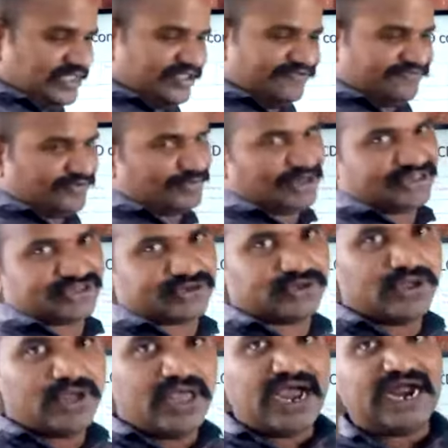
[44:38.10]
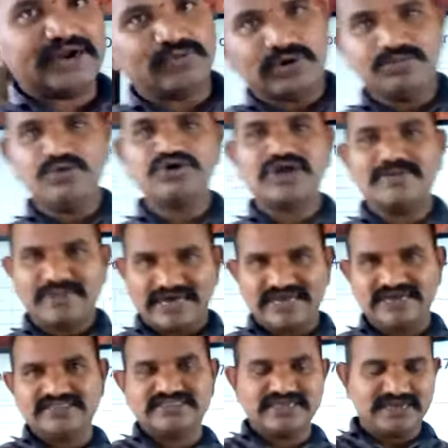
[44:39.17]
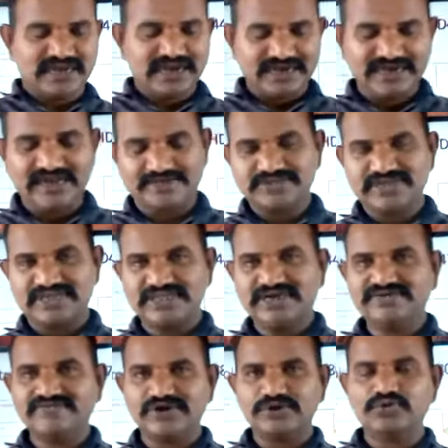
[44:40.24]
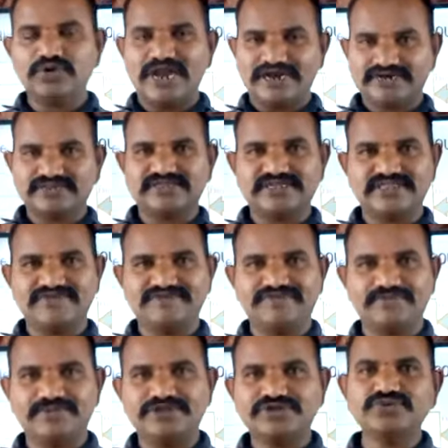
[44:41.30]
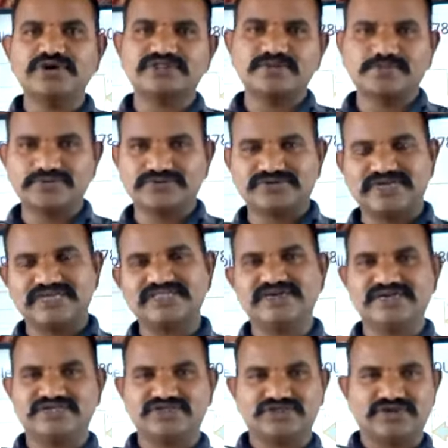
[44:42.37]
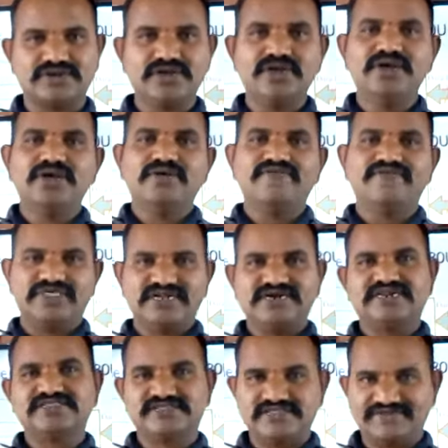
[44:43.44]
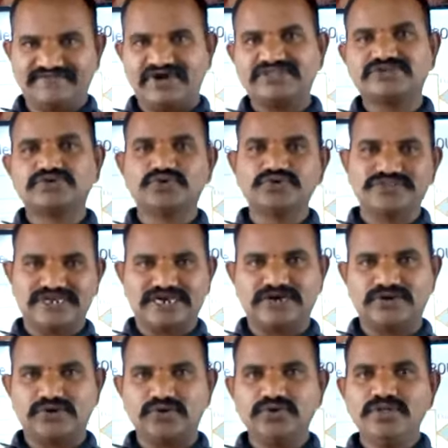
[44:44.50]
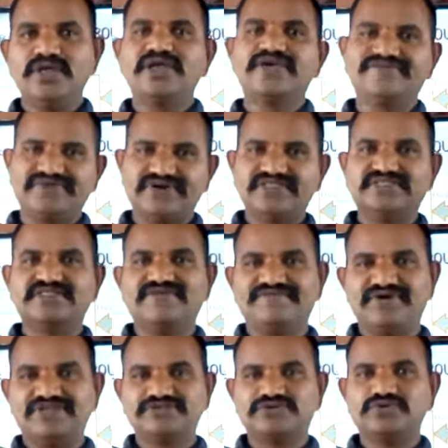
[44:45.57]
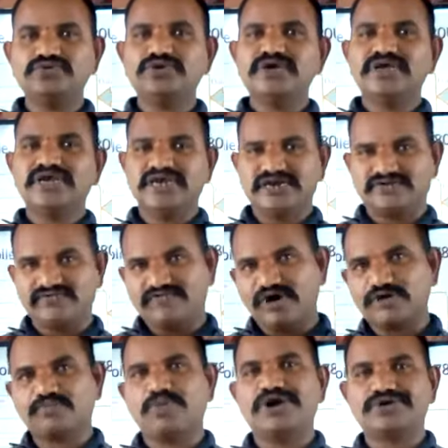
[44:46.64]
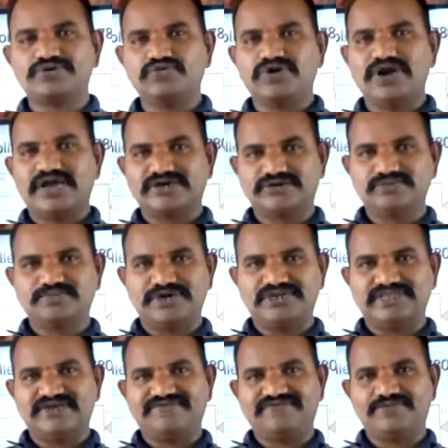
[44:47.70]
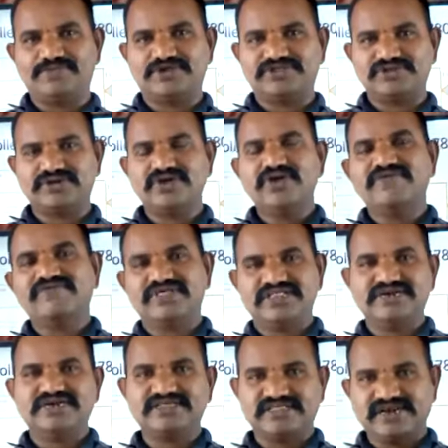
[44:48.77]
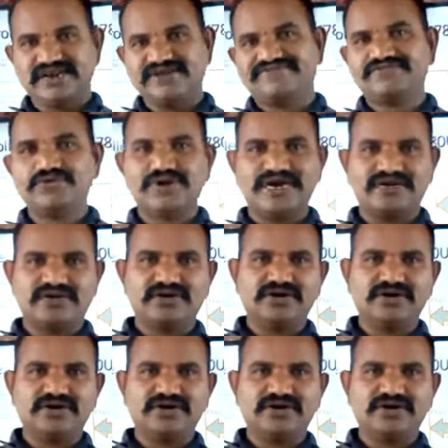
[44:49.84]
information. And one more time, again I'm saying that when you would like to send the information, you are supposed to take the decision, whether it is in the first row, second row. If it is in the first row, at what point you would like to print the information, whether it is a left to right